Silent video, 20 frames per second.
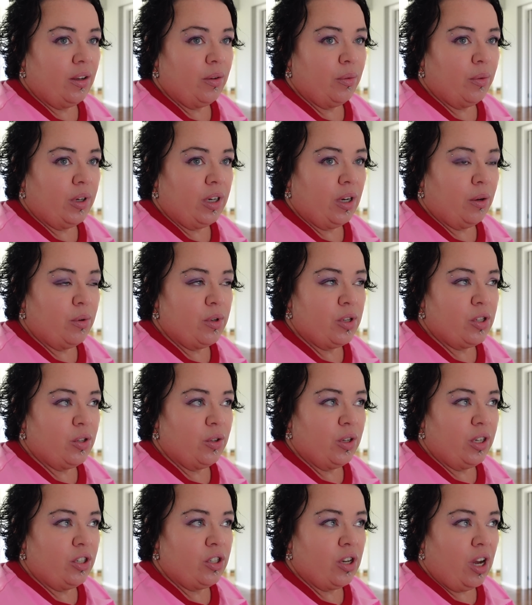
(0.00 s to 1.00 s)
when I was
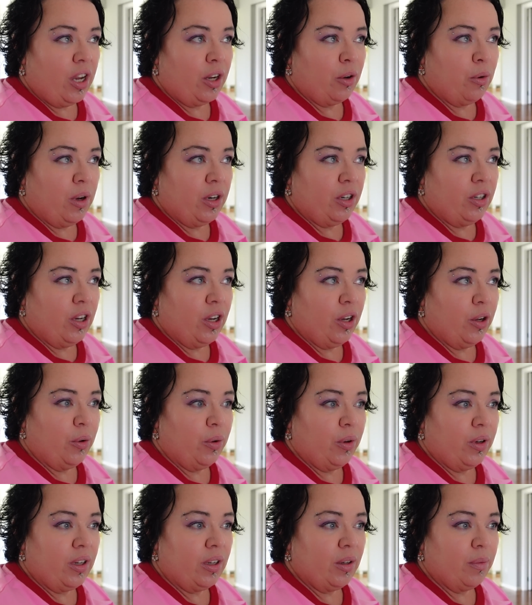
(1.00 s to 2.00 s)
doing Taekwondo.
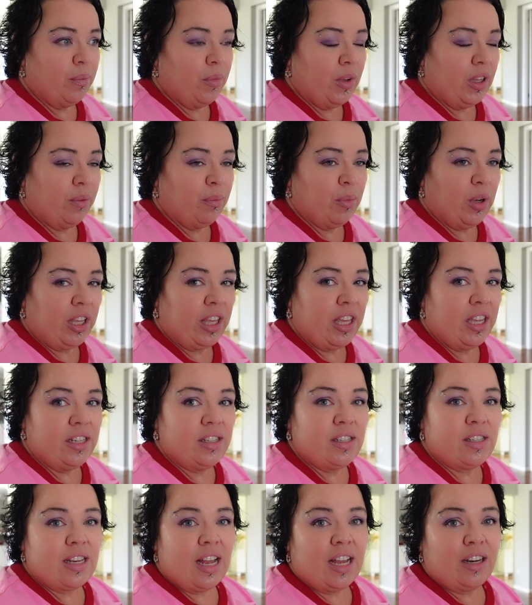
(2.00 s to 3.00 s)
My
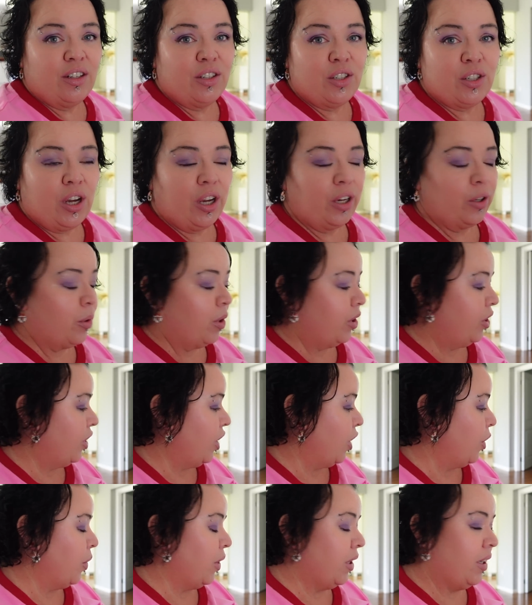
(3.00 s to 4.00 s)
kids started
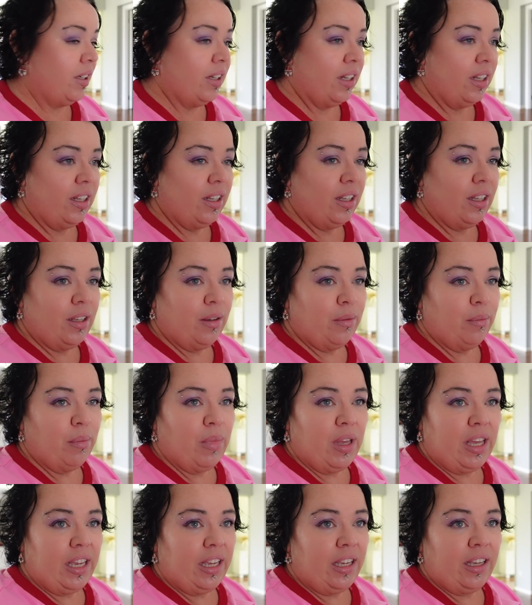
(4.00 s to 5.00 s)
Taekwondo and
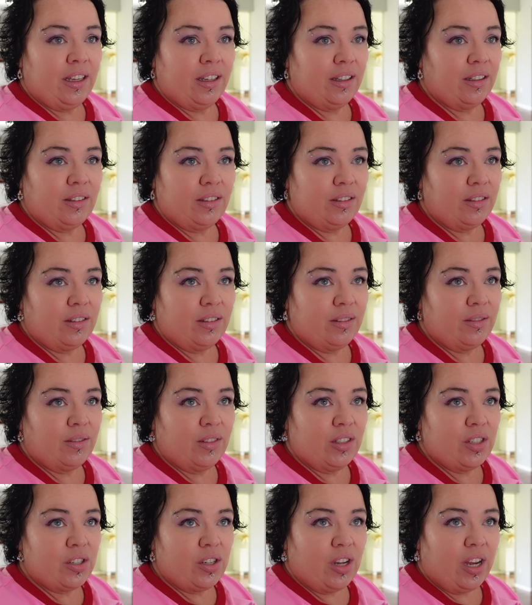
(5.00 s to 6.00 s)
me
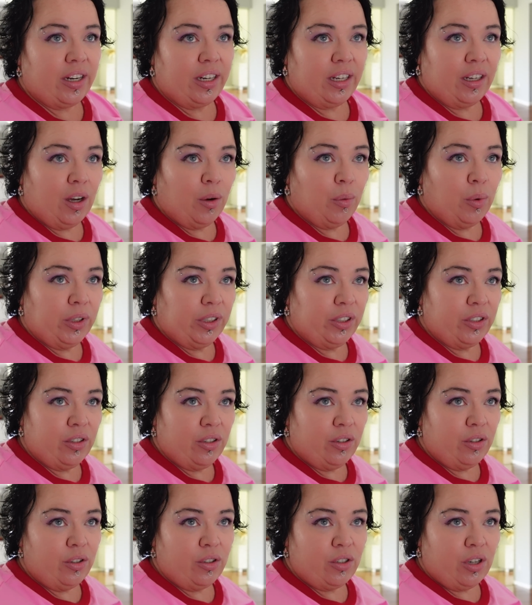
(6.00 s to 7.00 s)
deciding I wanted to
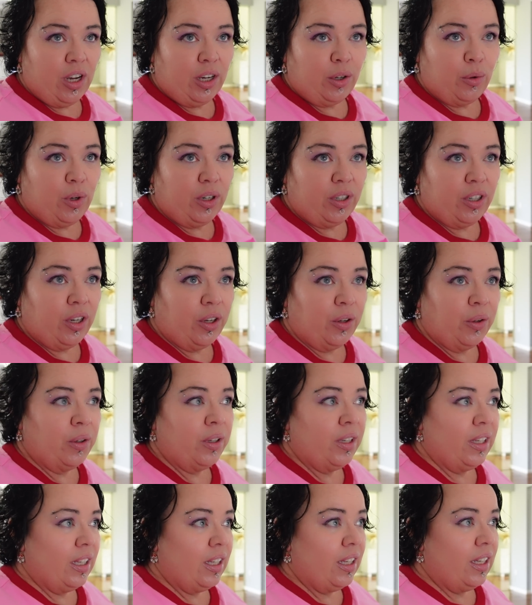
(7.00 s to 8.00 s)
do Taekwondo.
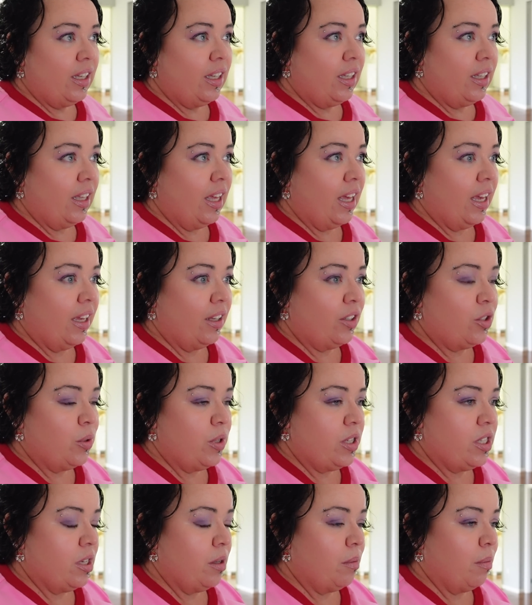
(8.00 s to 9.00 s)
Yeah,
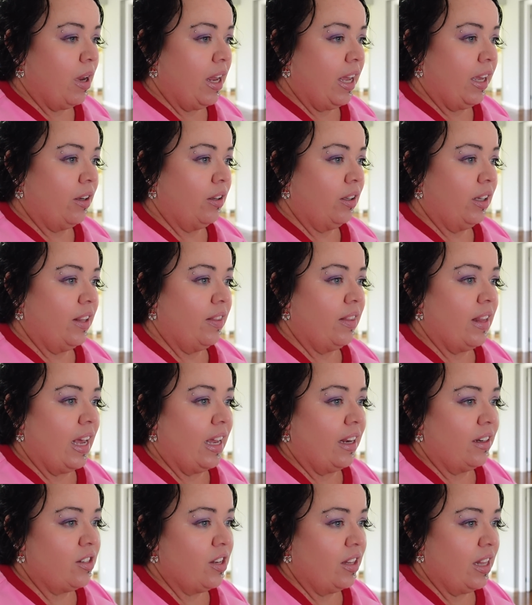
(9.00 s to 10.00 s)
twisted my ankle in
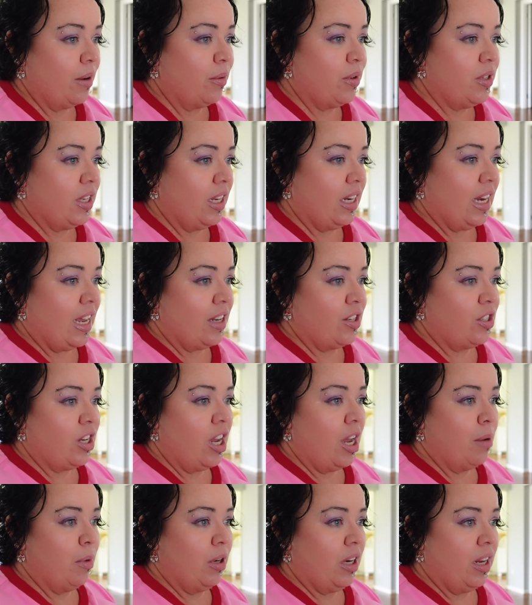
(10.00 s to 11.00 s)
that. So that was the last
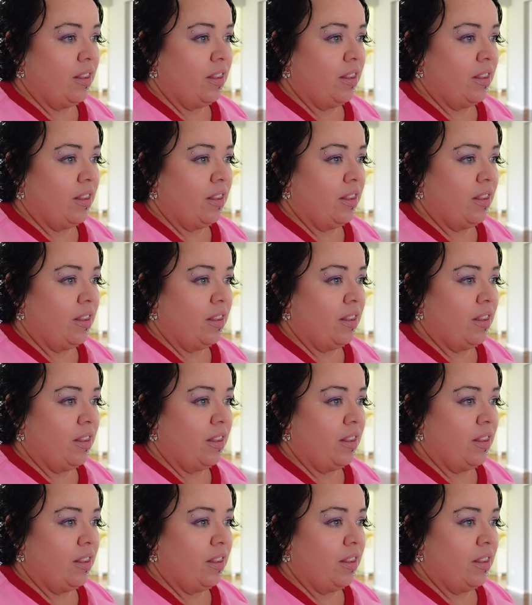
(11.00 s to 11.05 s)
time, and I